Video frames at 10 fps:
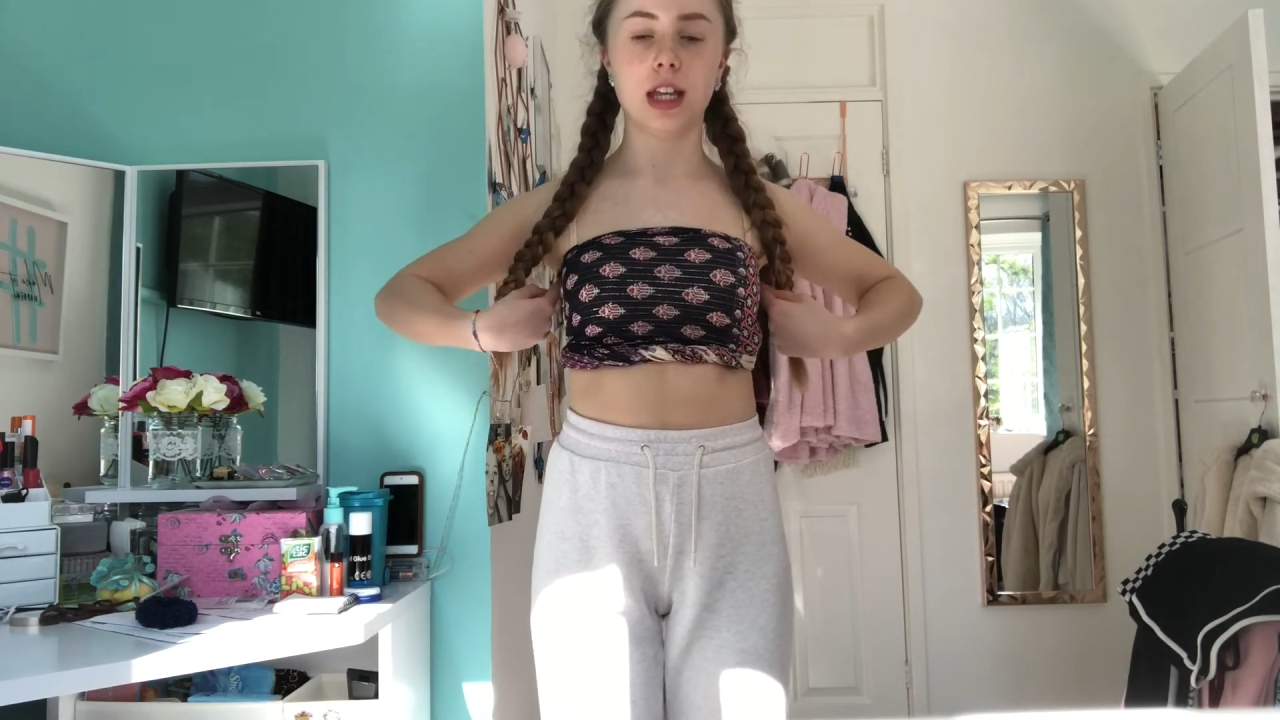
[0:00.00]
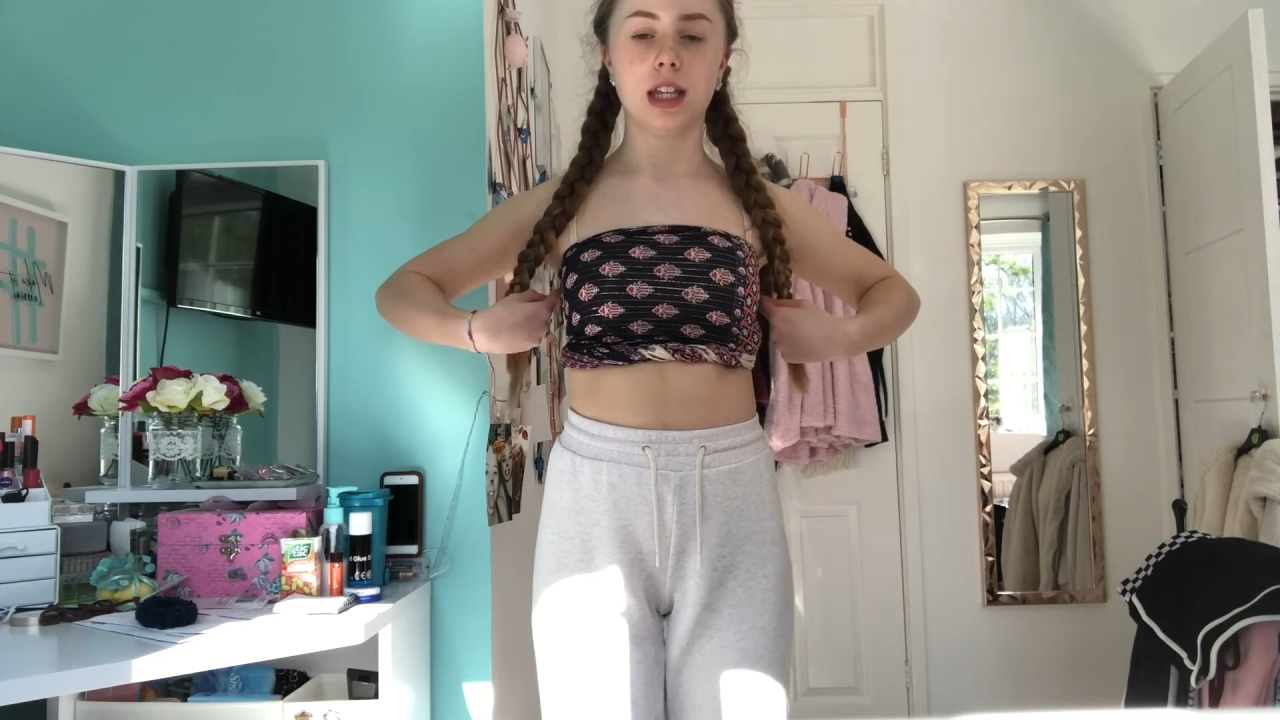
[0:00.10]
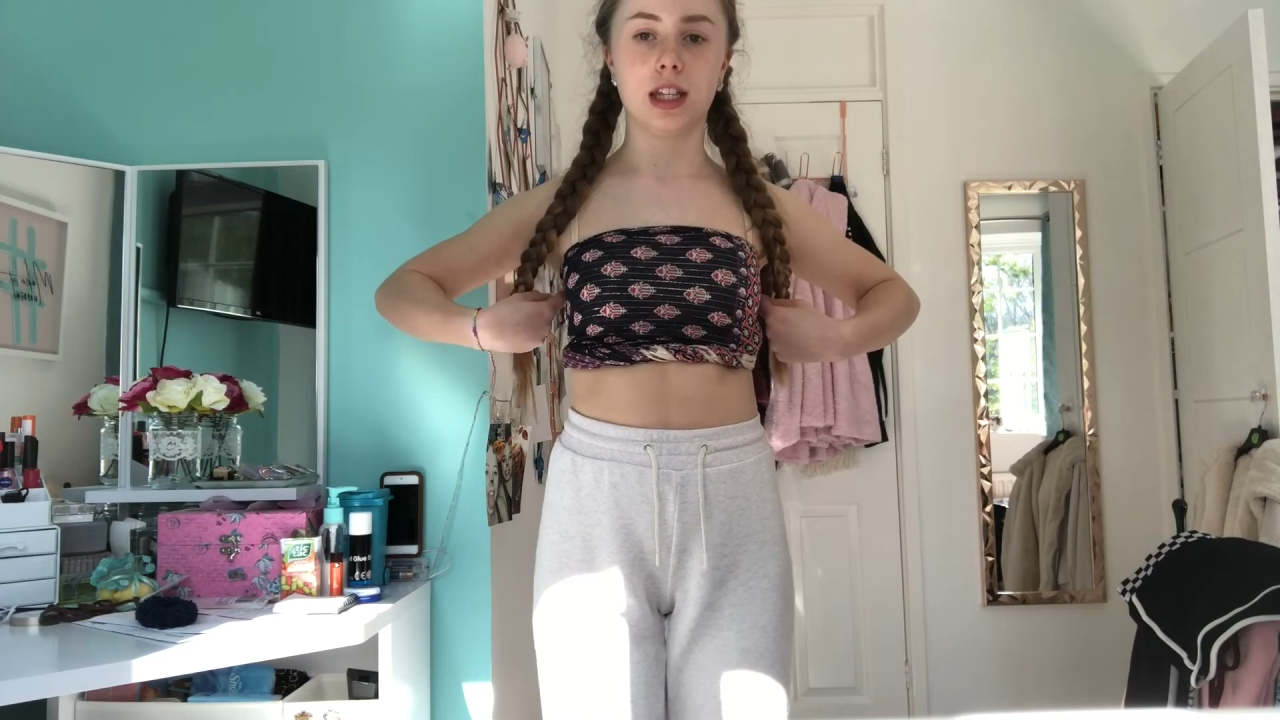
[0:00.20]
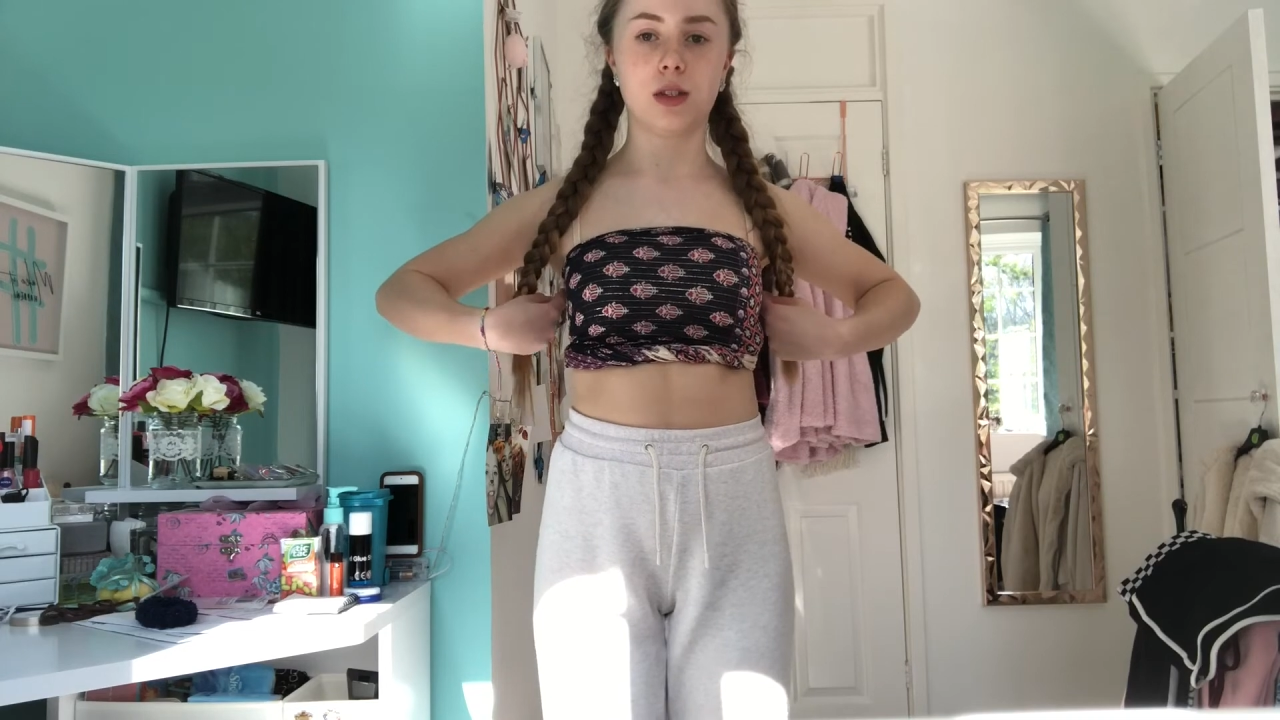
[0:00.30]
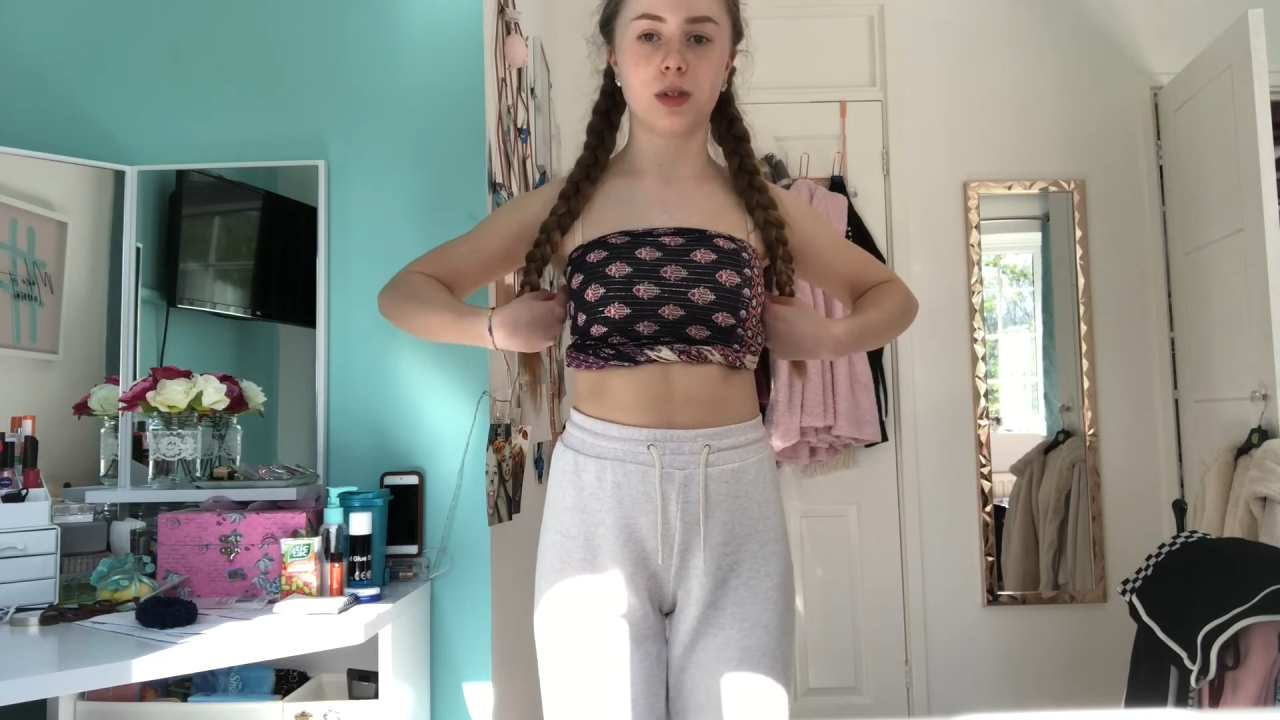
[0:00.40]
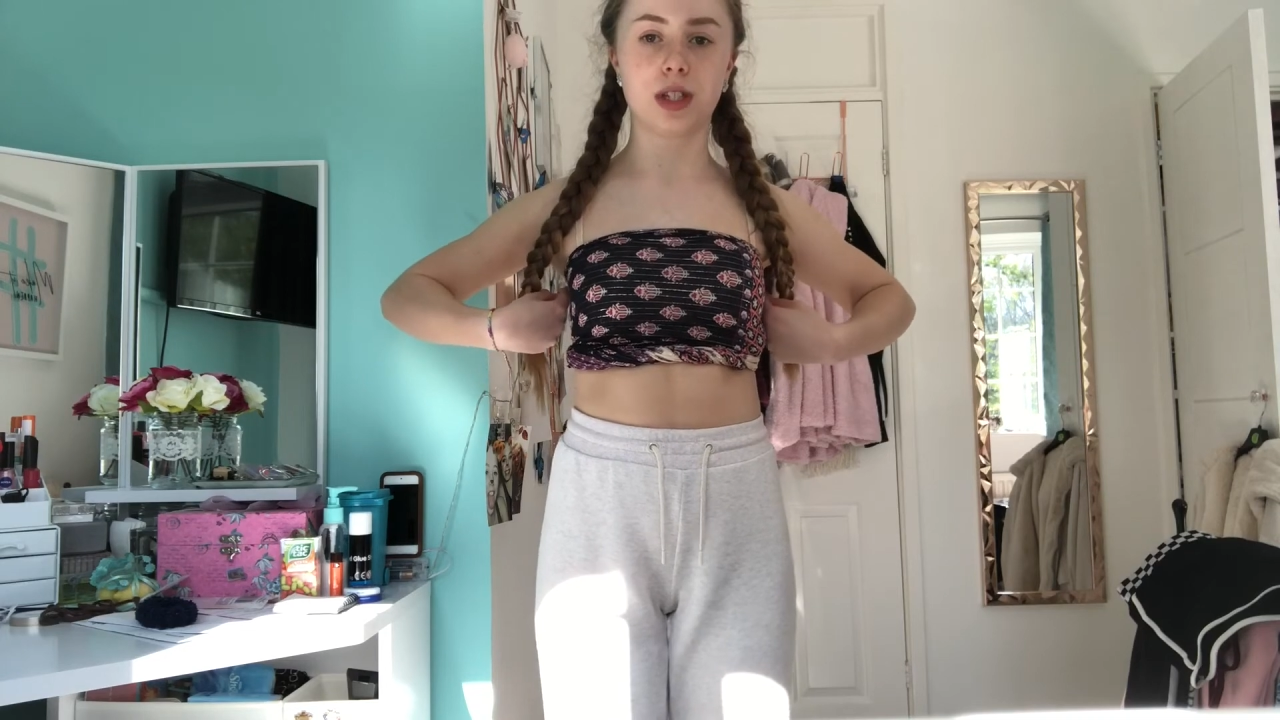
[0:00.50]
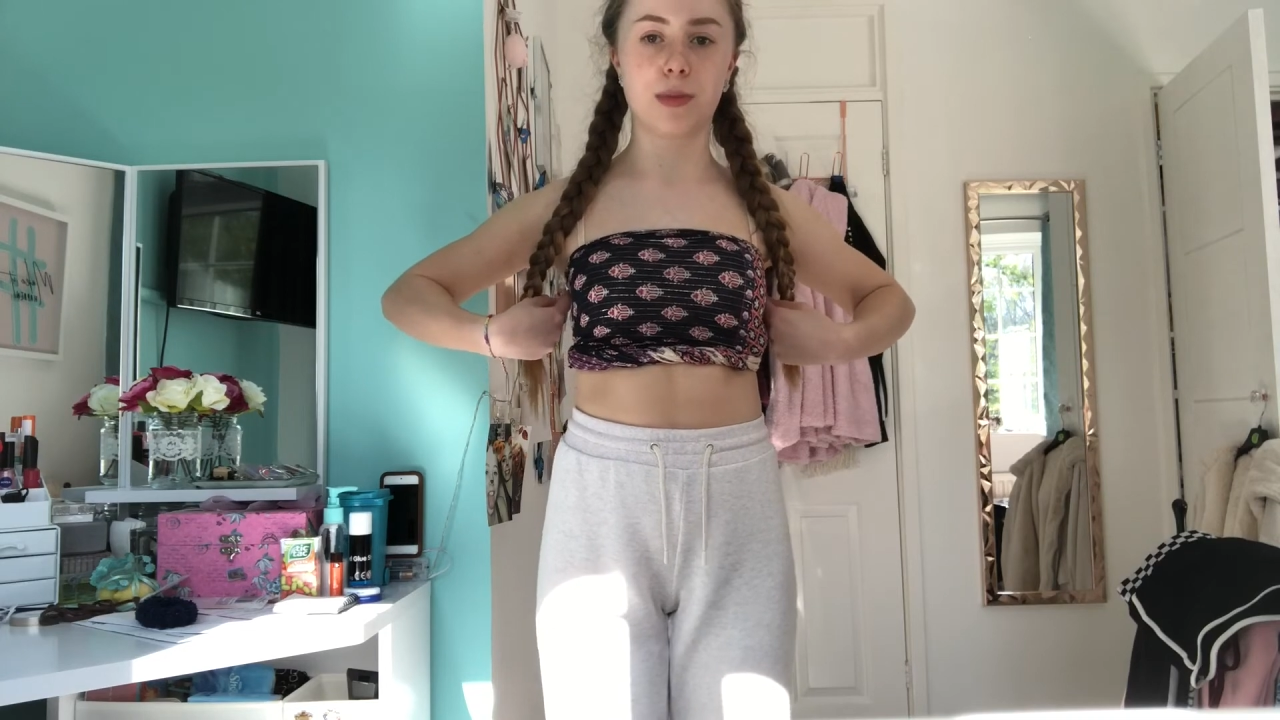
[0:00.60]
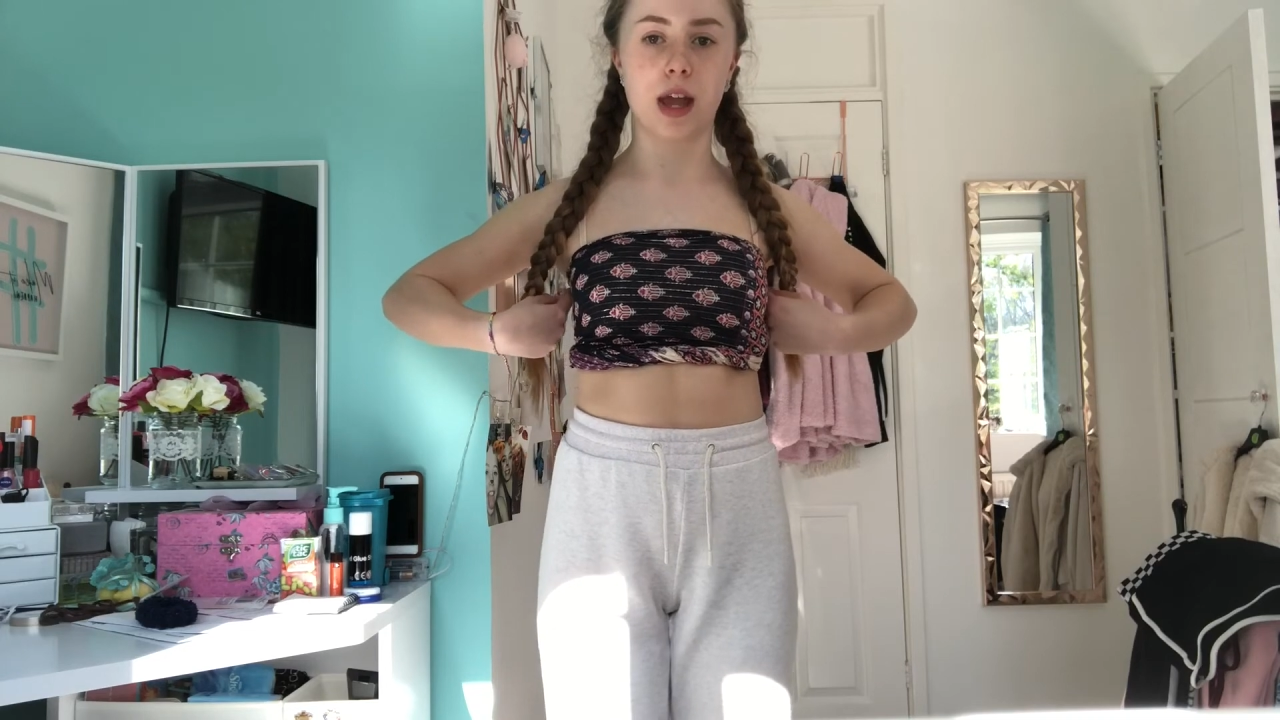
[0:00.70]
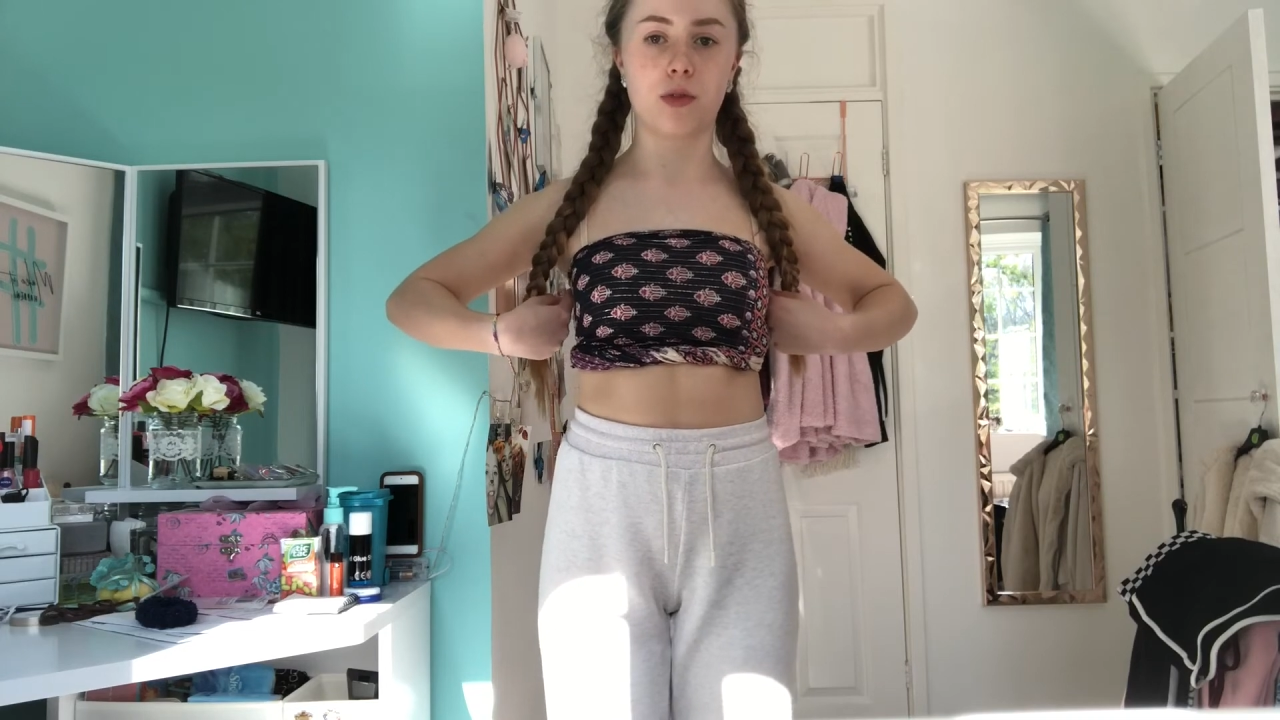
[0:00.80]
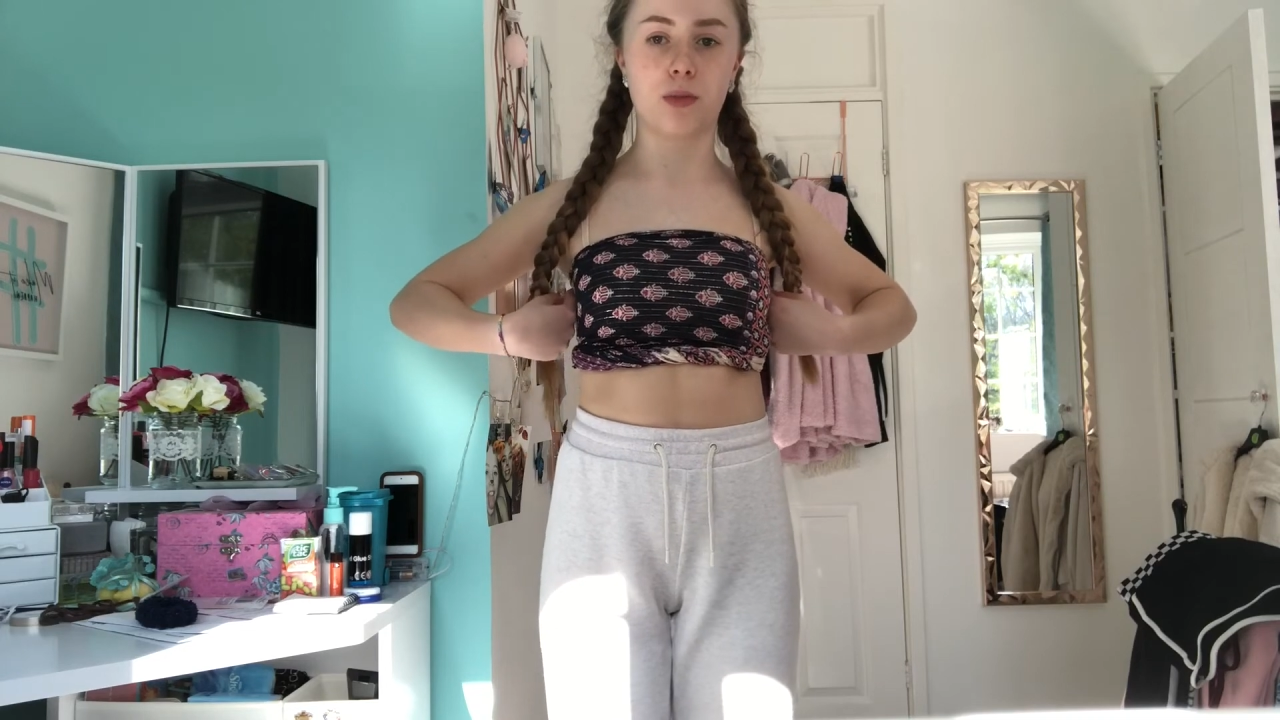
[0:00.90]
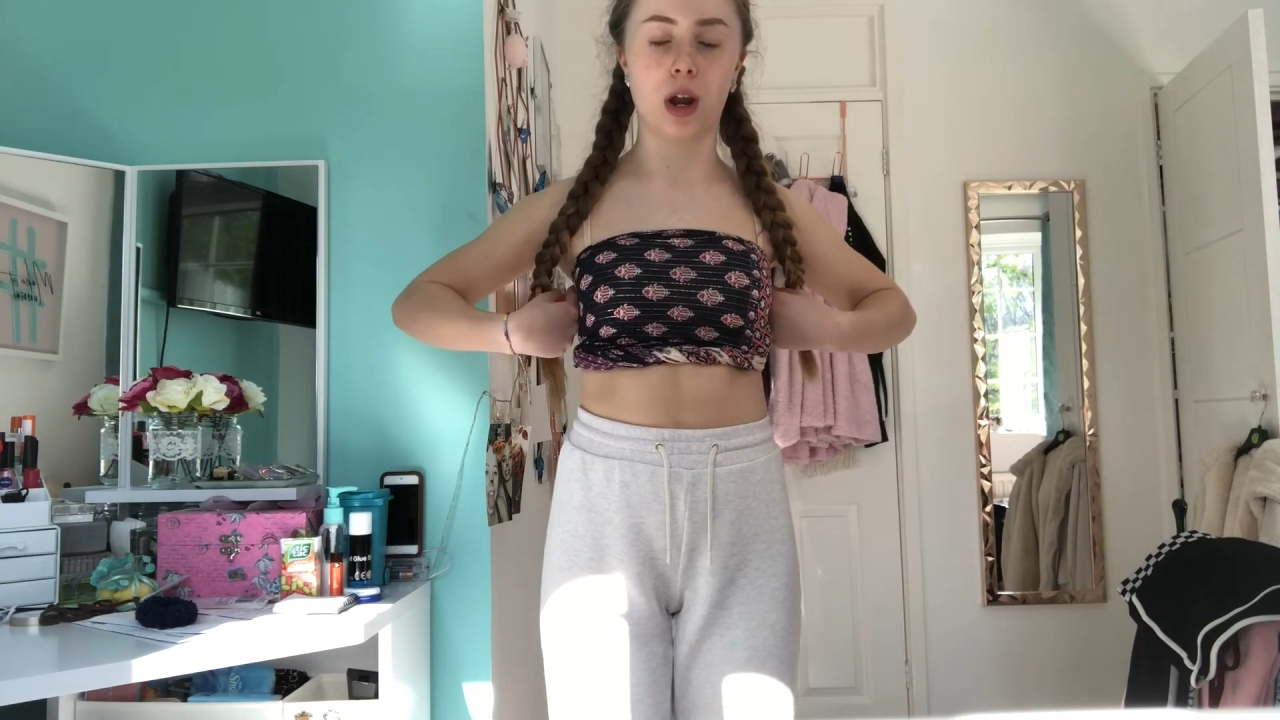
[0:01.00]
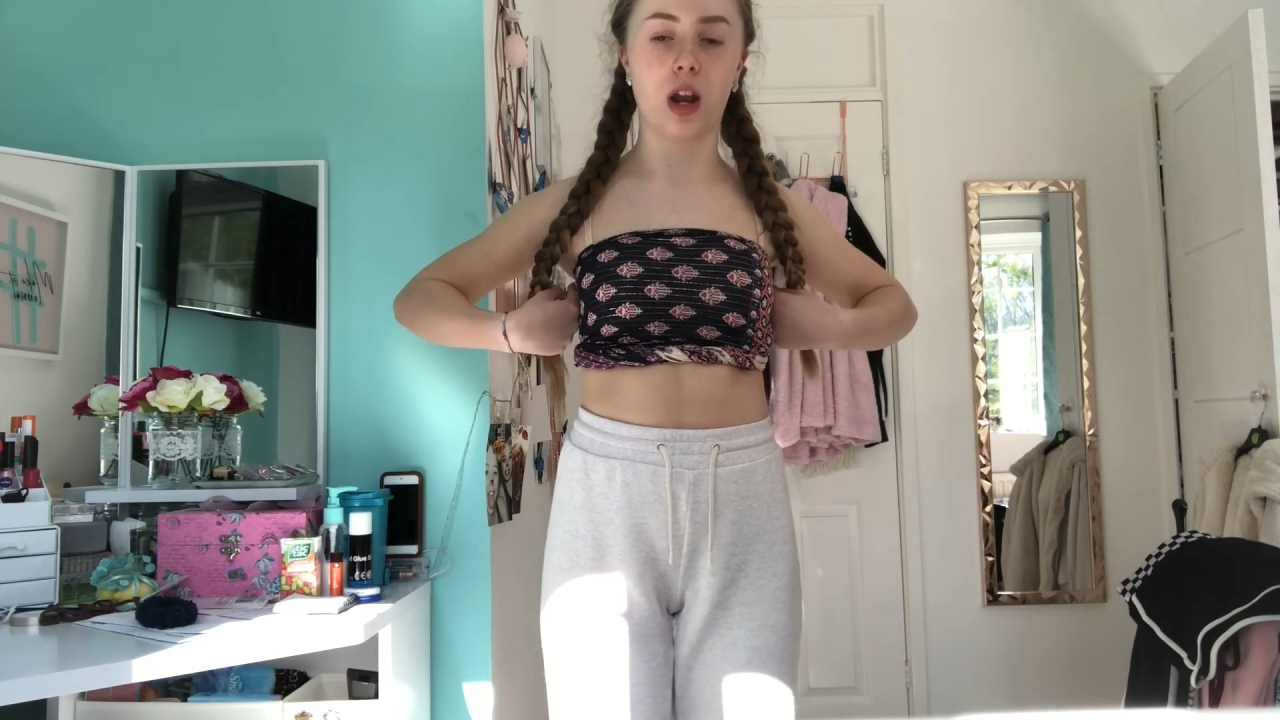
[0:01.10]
This one's made from